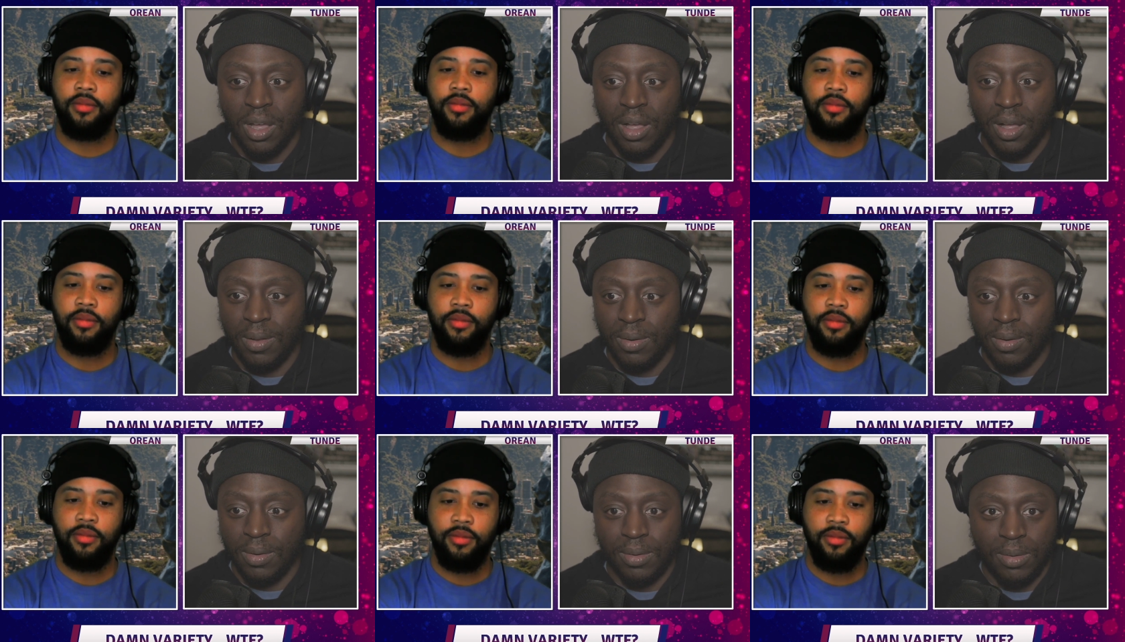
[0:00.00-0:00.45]

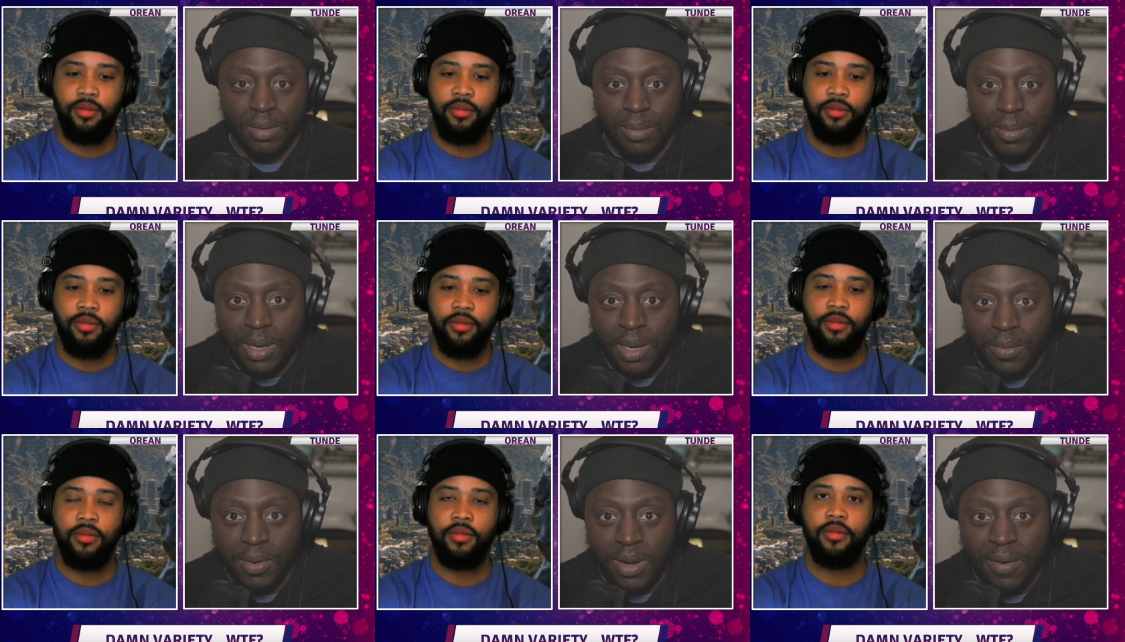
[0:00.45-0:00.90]
Speaker 1: oh,
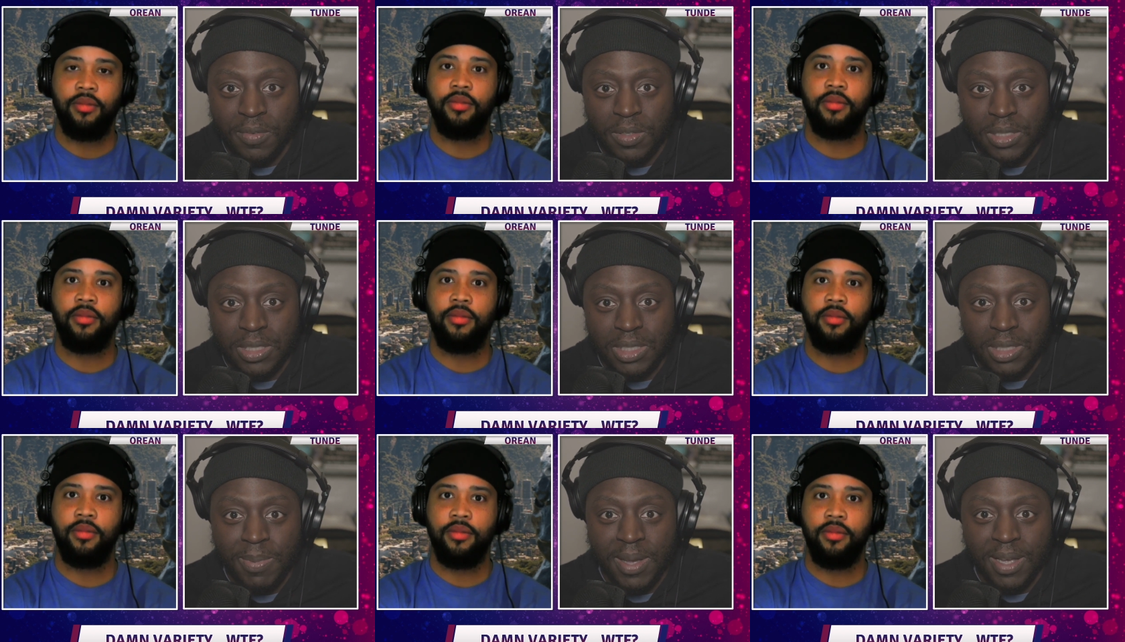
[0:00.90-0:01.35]
nobody would ever
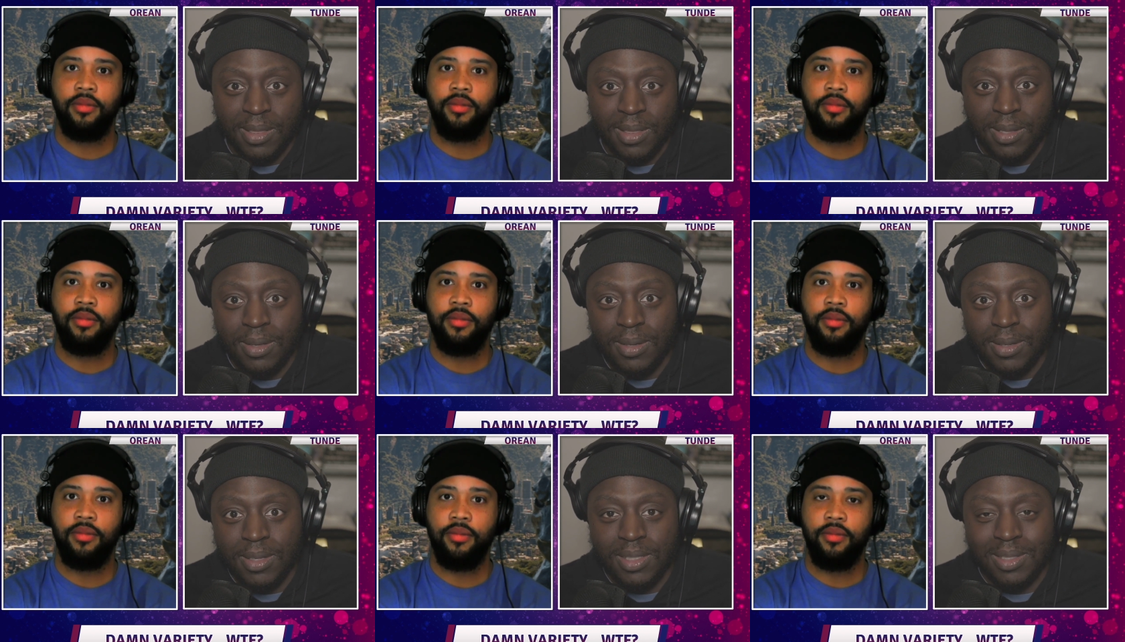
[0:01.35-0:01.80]
suspect
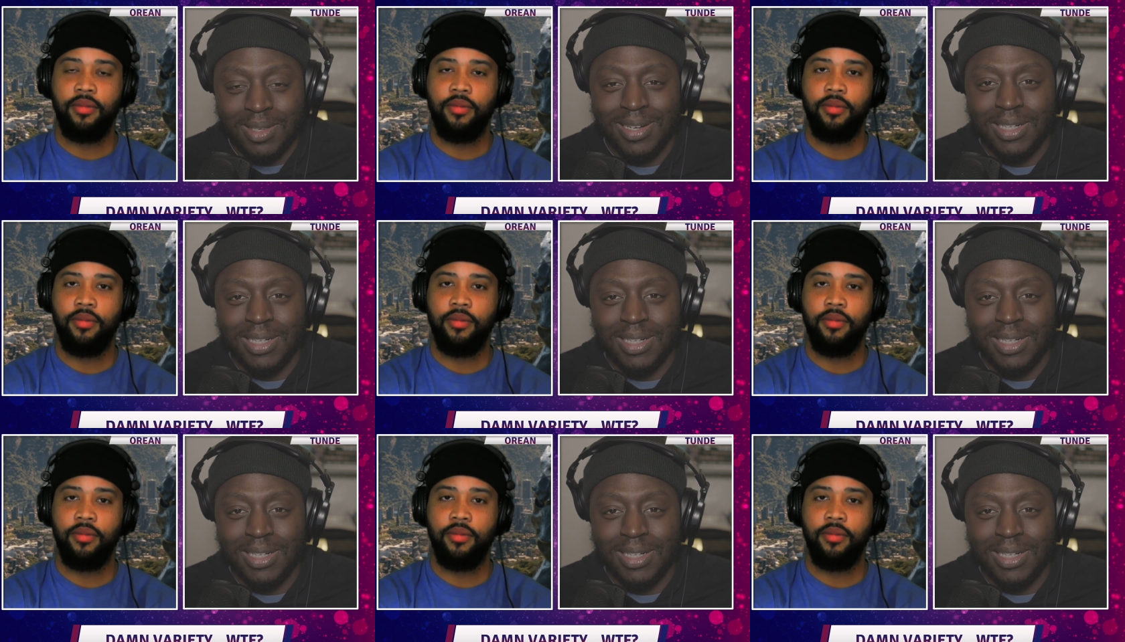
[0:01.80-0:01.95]
this.